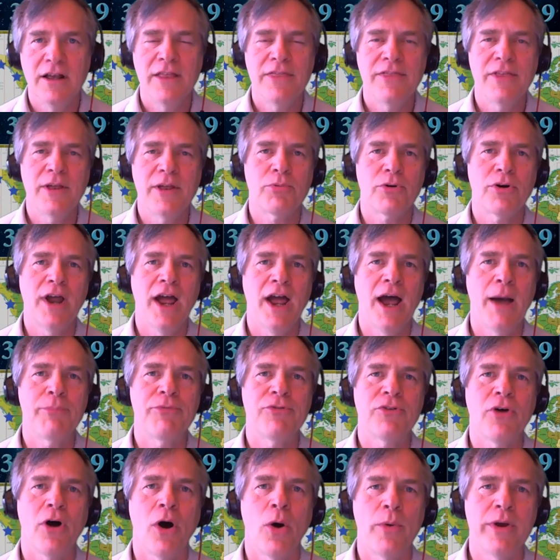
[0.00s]
then
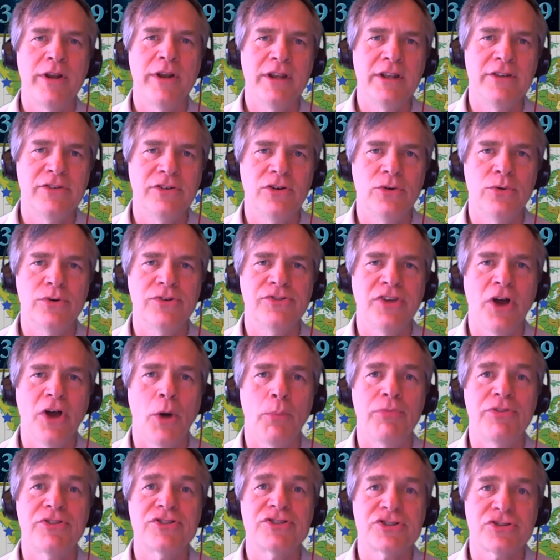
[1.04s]
perhaps all we need to do is
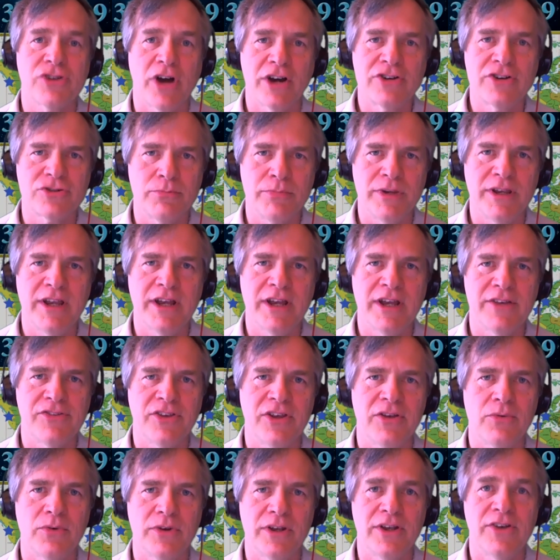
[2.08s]
help the structure, because
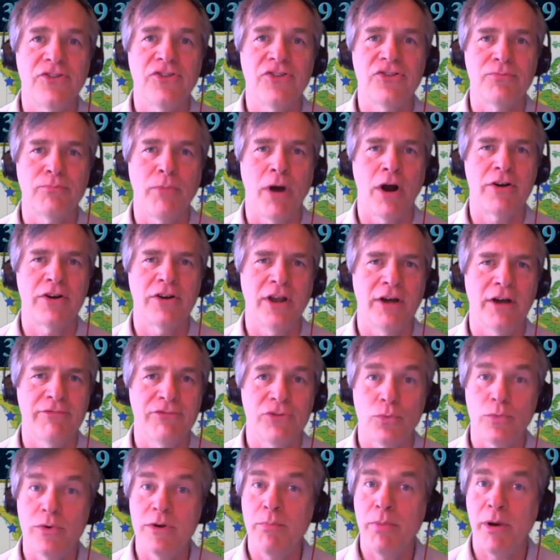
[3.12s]
it is smart enough
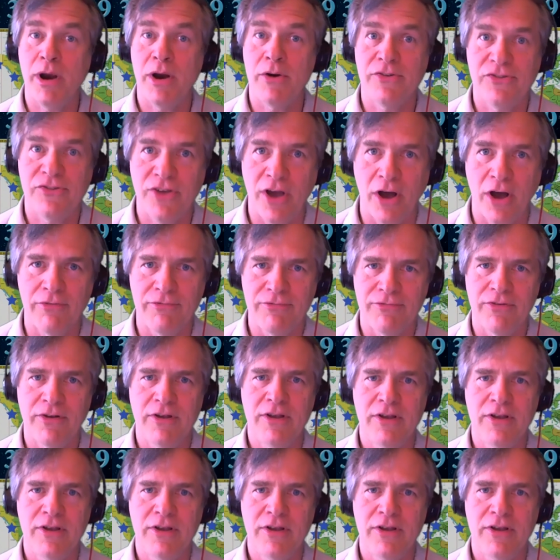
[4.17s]
to repair itself.